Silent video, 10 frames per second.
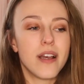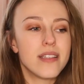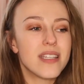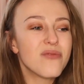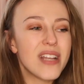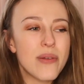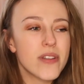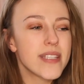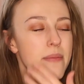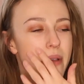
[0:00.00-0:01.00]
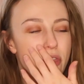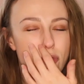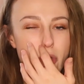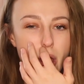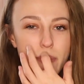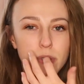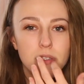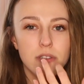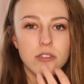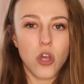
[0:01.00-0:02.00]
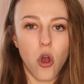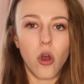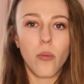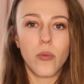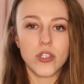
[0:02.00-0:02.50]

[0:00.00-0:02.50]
I didn't really want to take my thermal top,